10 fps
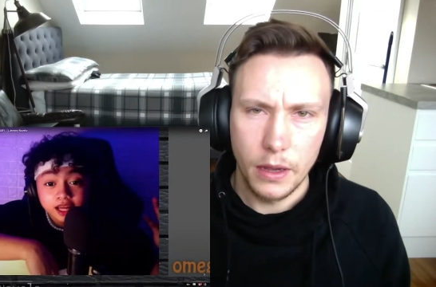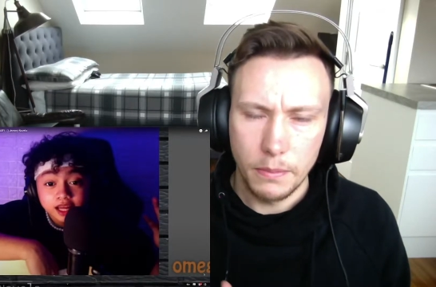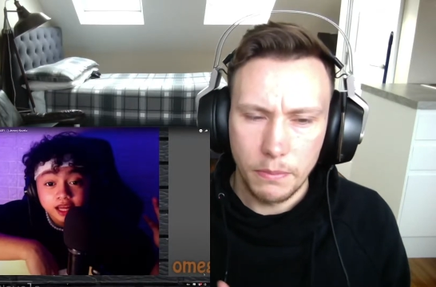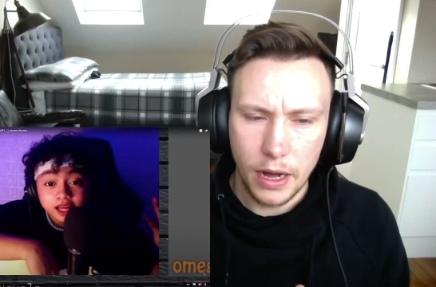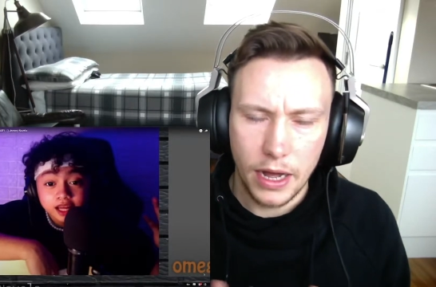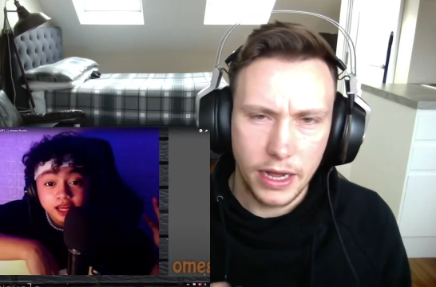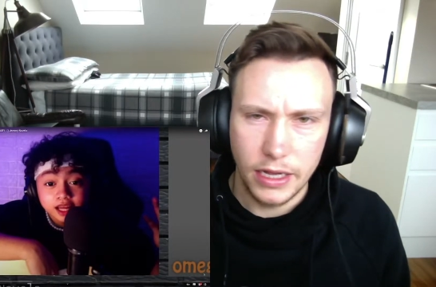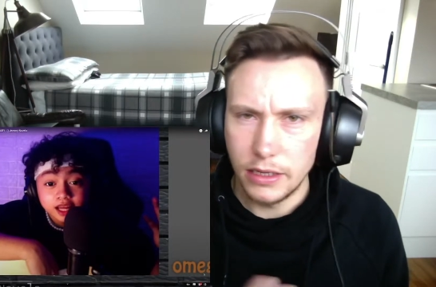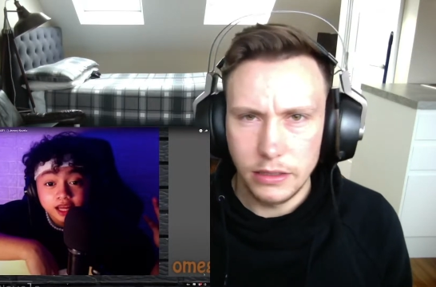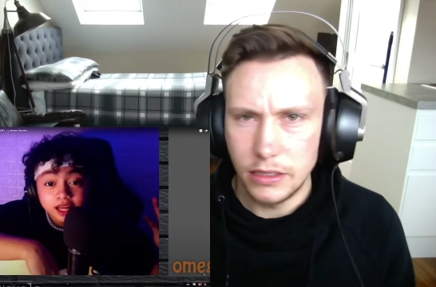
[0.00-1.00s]

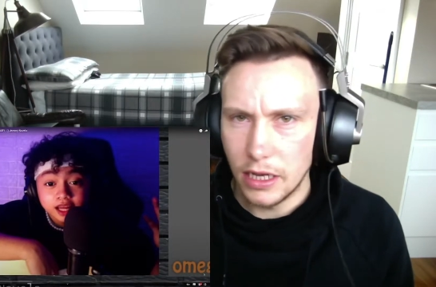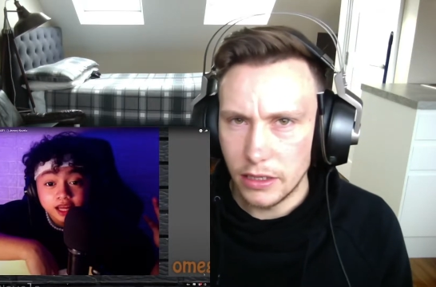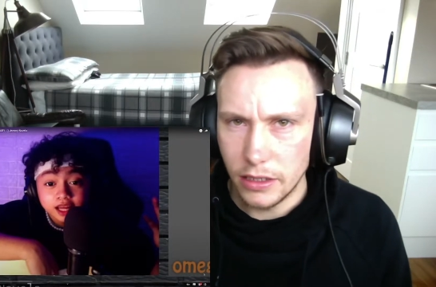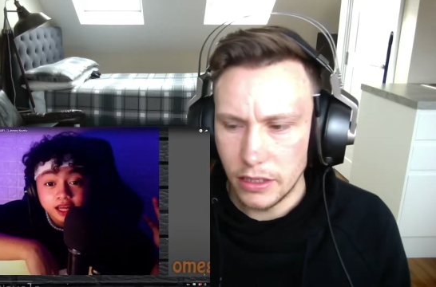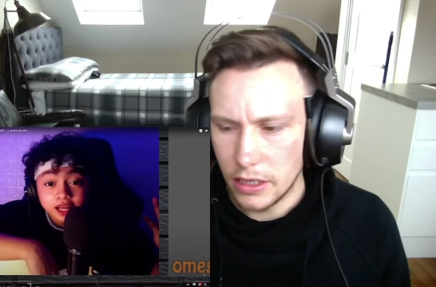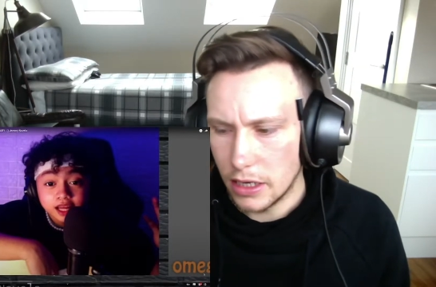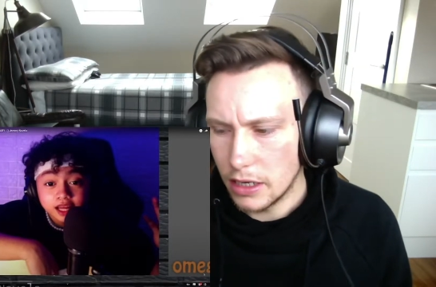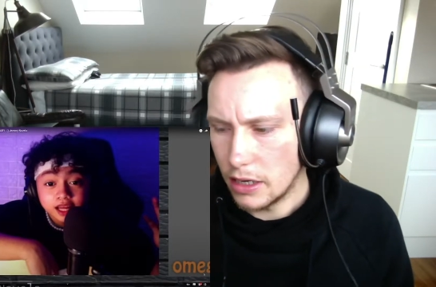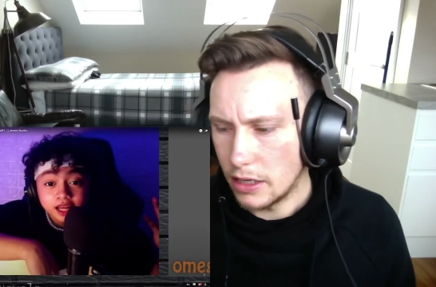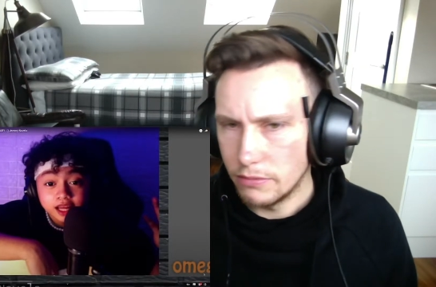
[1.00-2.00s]
Speaker 1: by the end of the year.
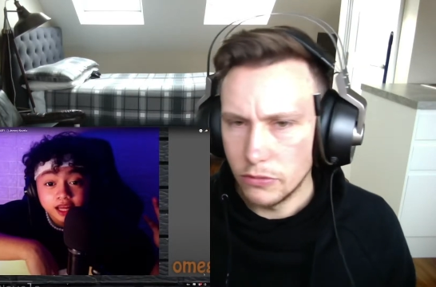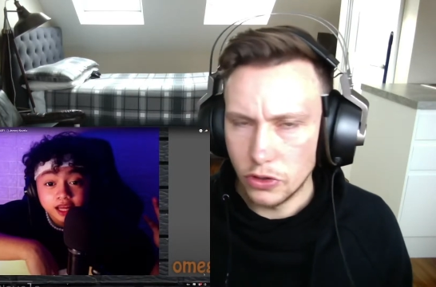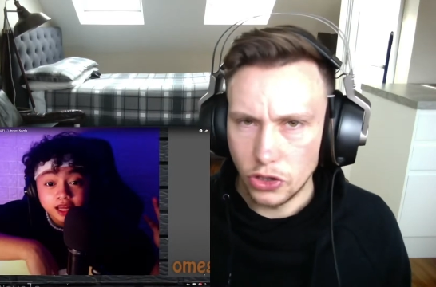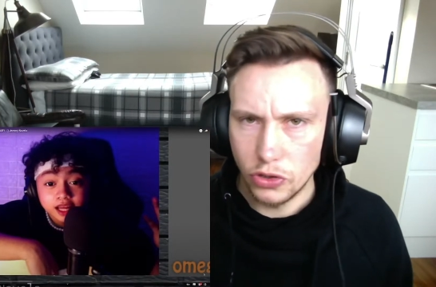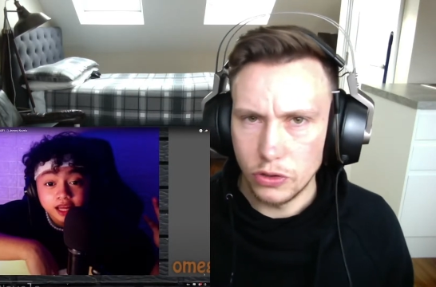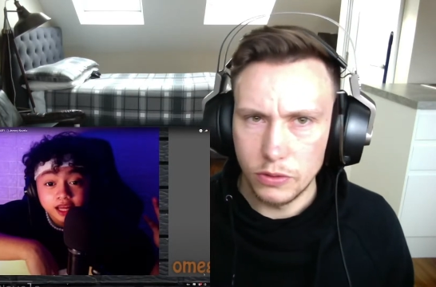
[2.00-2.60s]
I'm not sure when